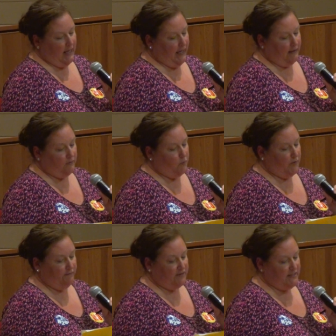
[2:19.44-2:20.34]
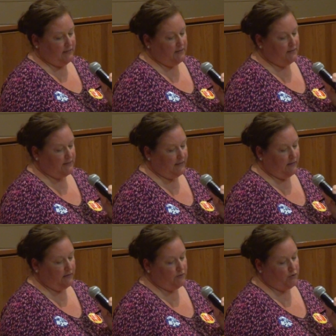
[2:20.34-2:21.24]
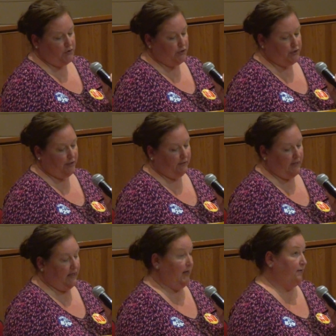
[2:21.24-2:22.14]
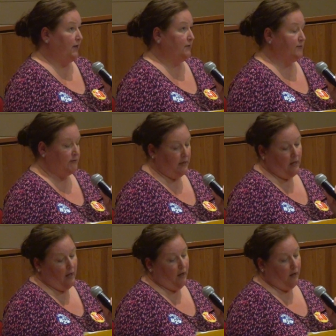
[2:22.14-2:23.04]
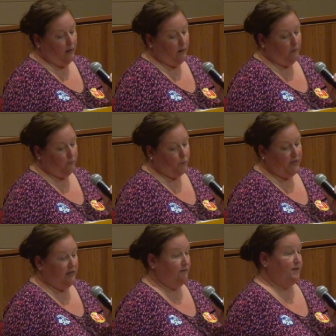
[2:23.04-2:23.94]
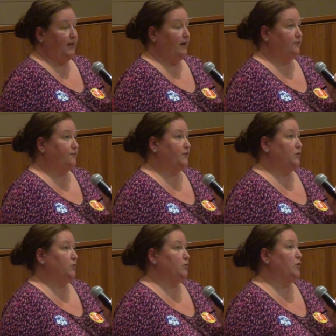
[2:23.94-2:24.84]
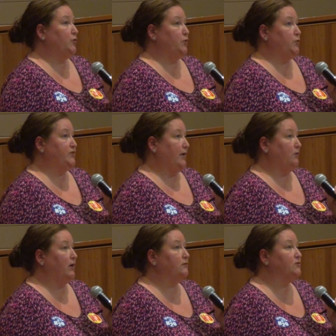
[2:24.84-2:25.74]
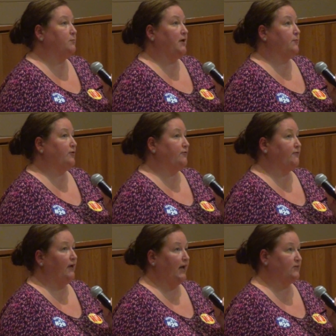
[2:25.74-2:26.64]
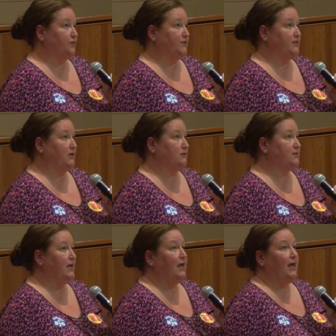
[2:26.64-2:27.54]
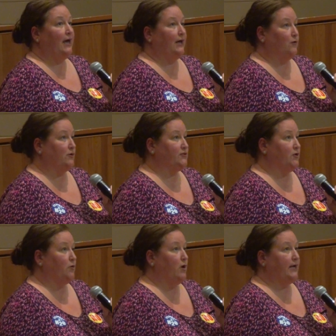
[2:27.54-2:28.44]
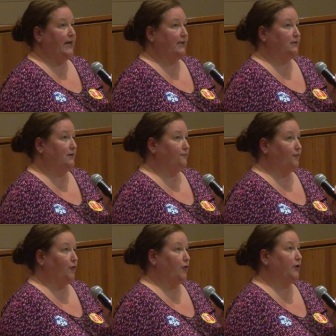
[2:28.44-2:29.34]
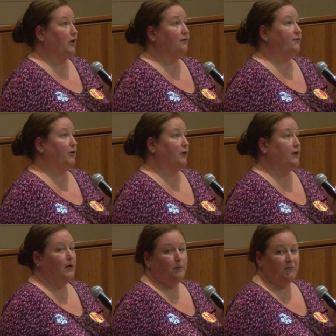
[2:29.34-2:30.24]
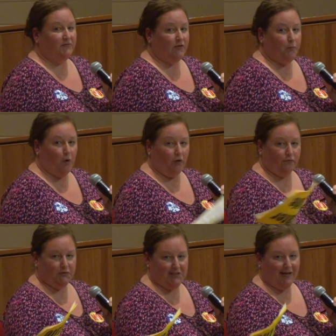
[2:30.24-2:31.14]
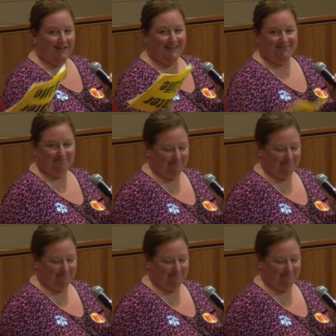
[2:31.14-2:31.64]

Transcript: and we've attended Senate judiciary hearings. Um, we even have a few new town council members as a result, and also a candidate for governor, Mr. Paul Roselli.